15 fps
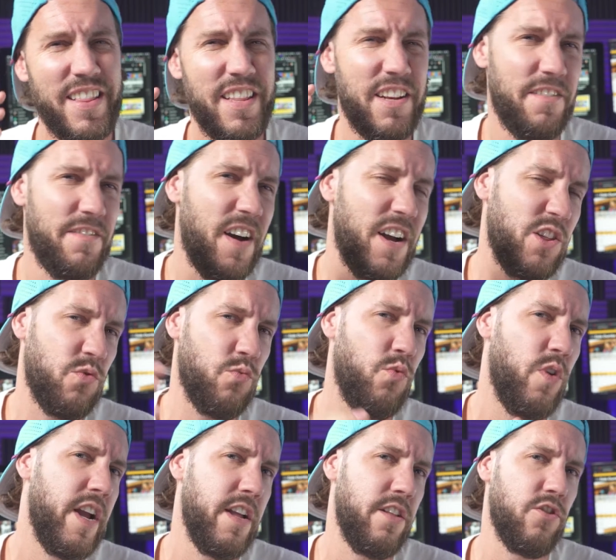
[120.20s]
the device
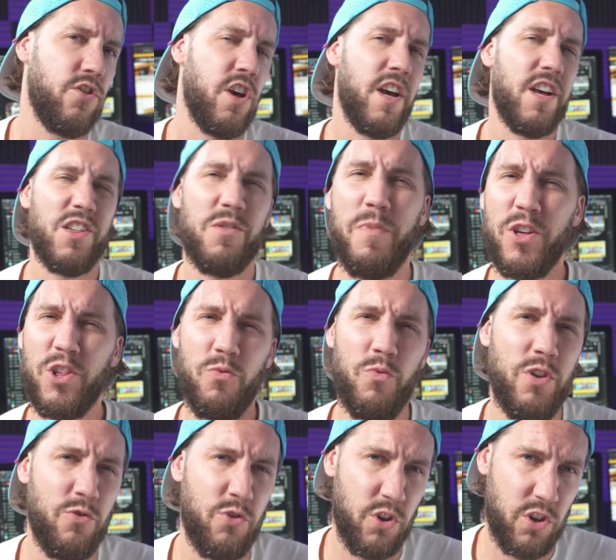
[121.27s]
range, especially
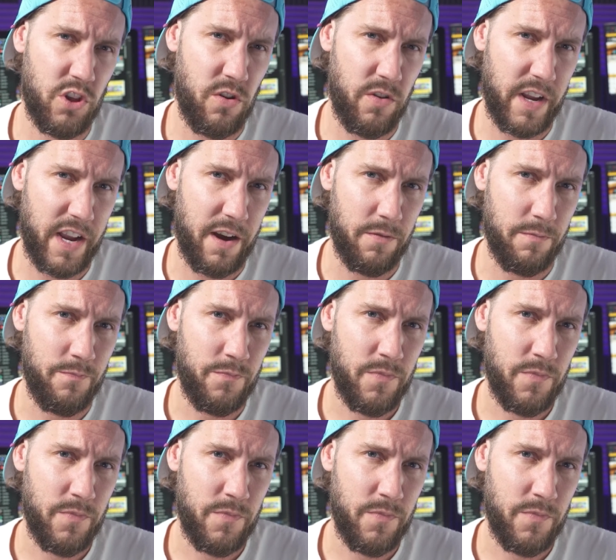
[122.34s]
when you're just starting out.